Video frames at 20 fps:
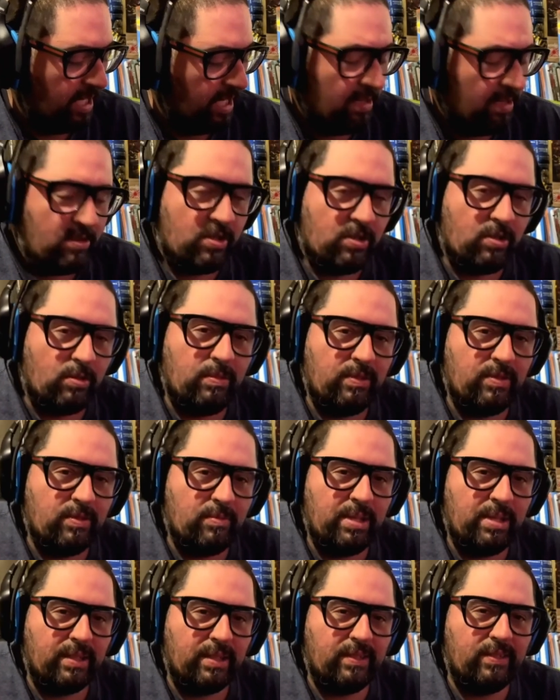Show me some
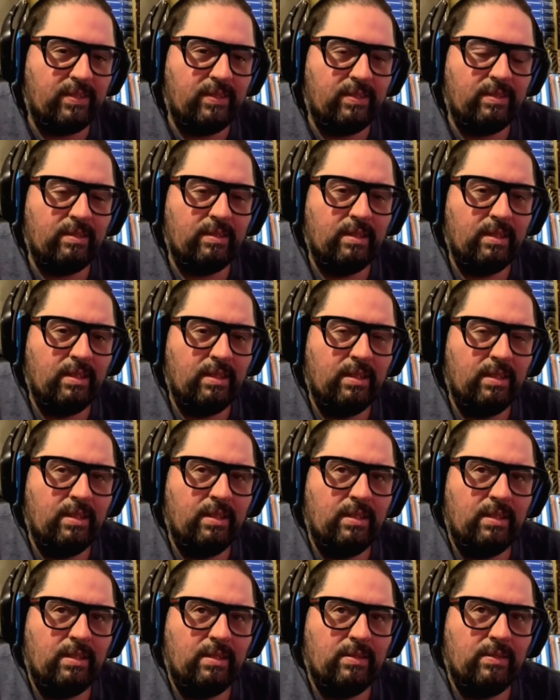pics.
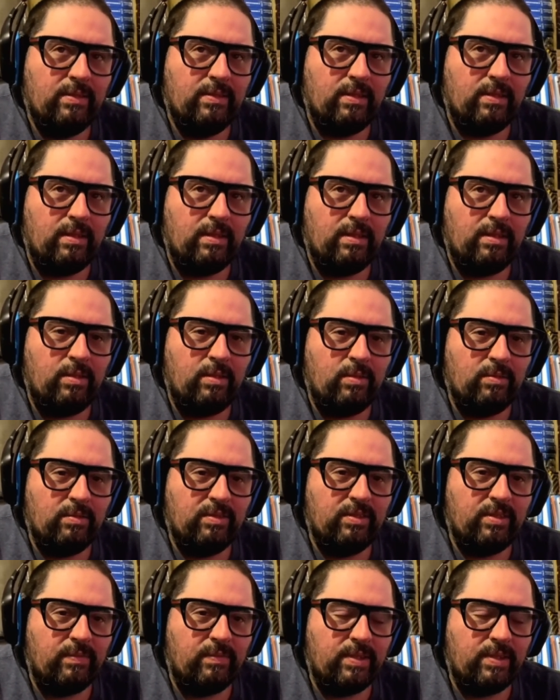
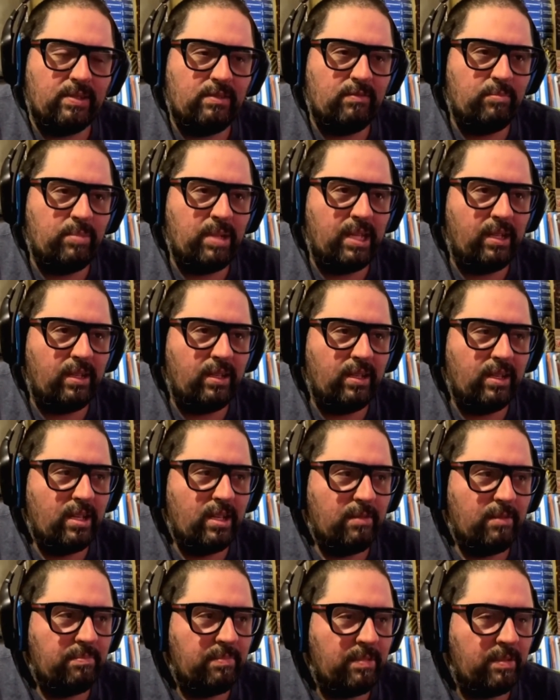Stuff that you've painted
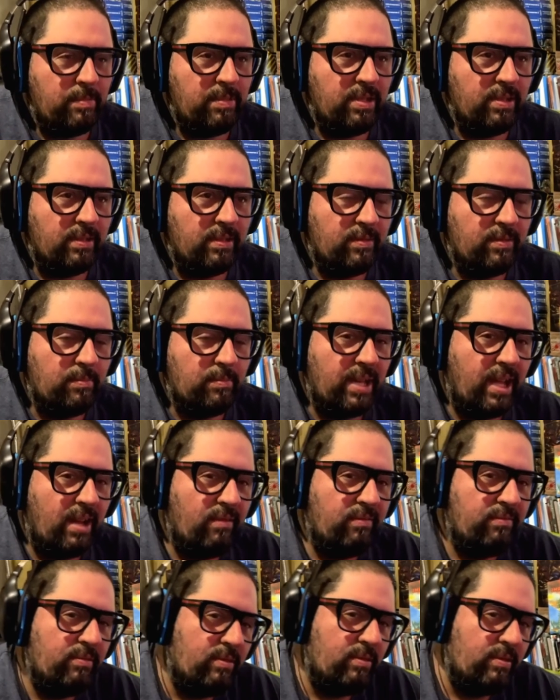up. Maybe you got some battle
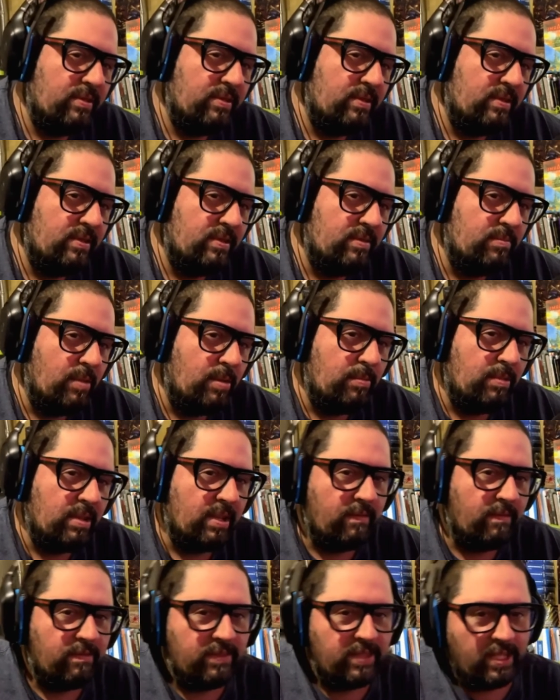forces. Maybe you have
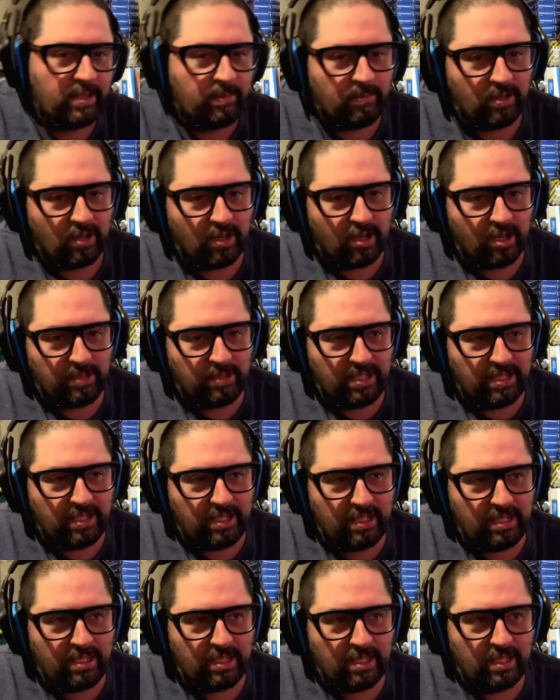a themed
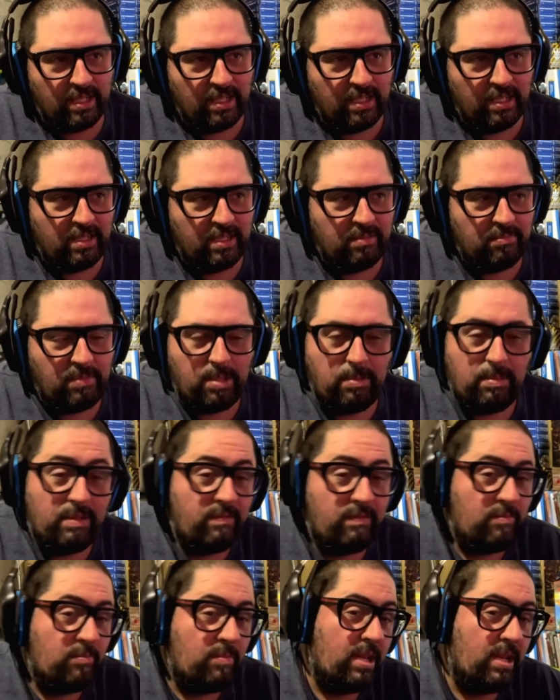army. Maybe you
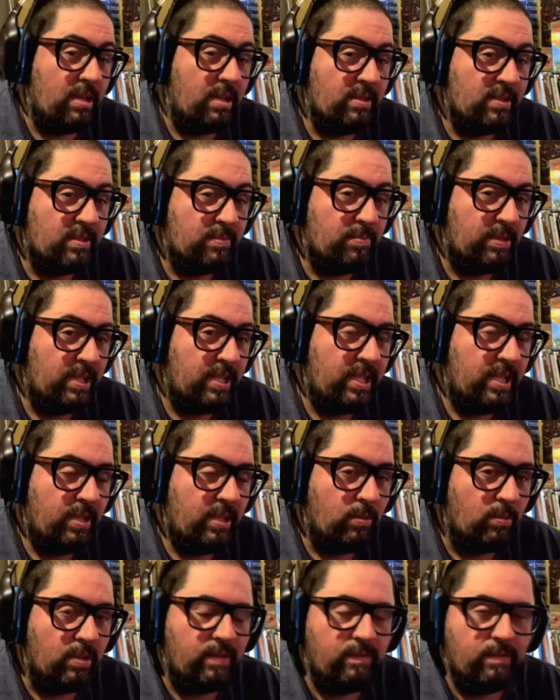made a display
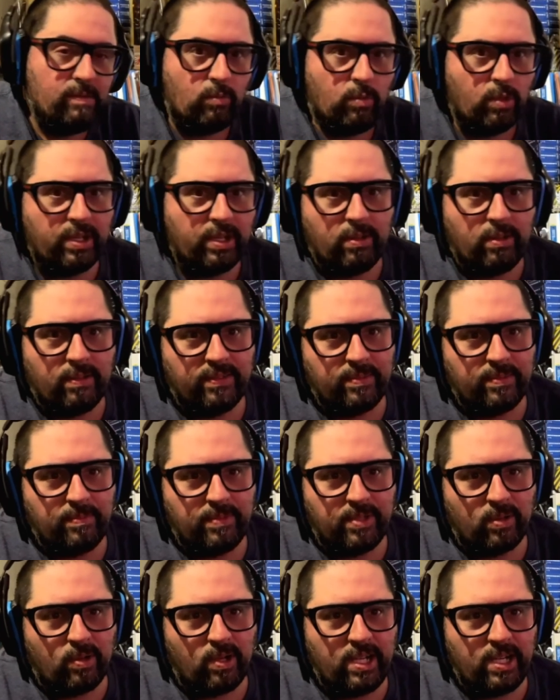or even working on some
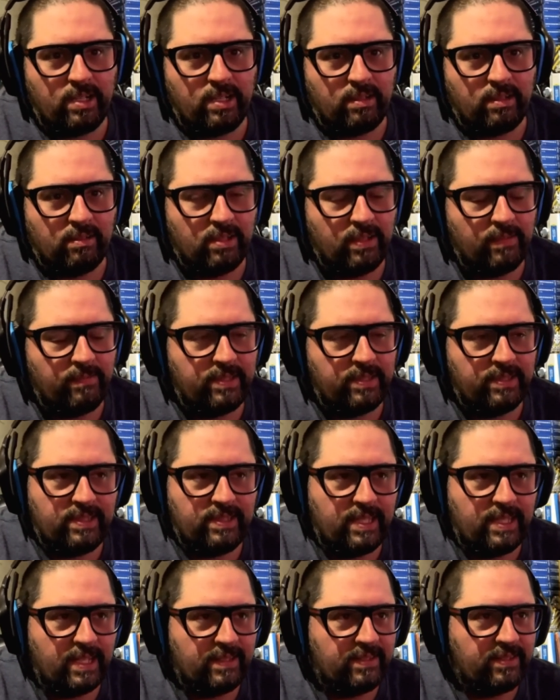terrain. I'd love to see
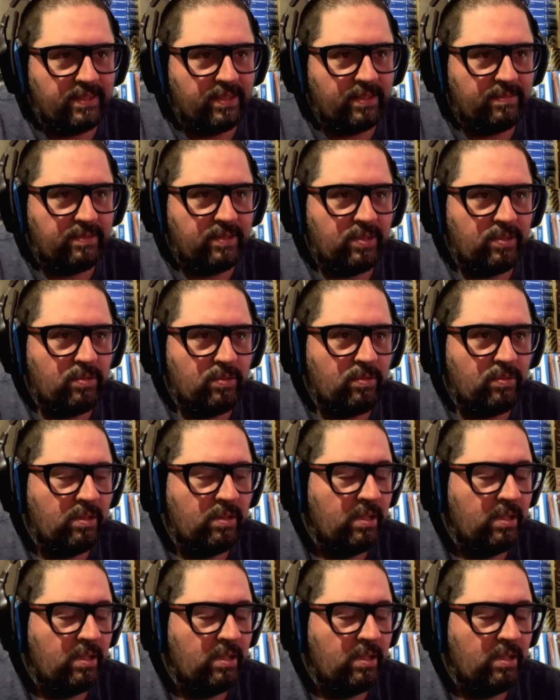that stuff too.